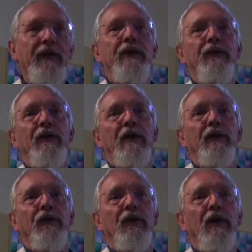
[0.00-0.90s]
these
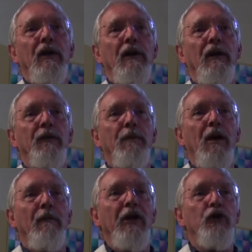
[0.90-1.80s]
things as
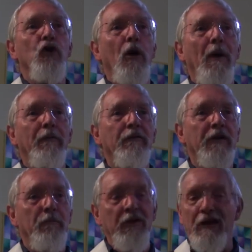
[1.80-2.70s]
part of my job, I
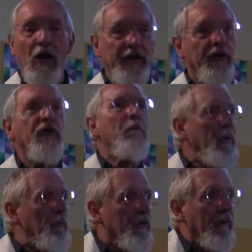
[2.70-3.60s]
would regard it as
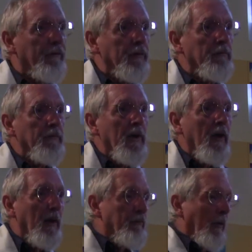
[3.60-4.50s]
abusive
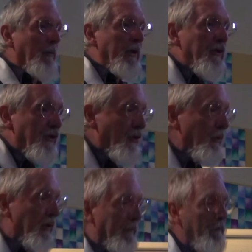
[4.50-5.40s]
and probably
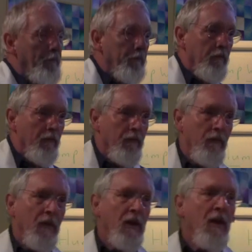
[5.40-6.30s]
sue them.
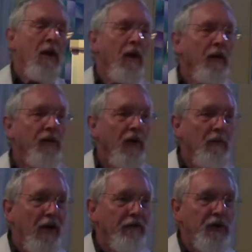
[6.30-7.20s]
So
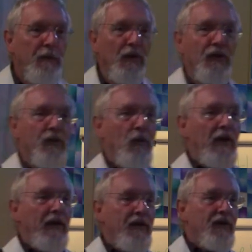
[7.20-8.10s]
my response to
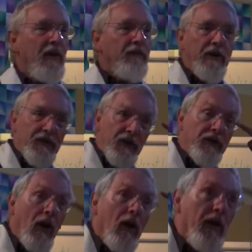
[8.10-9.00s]
all that discomfort is
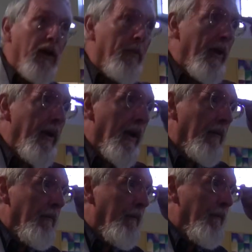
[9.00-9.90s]
entirely up here,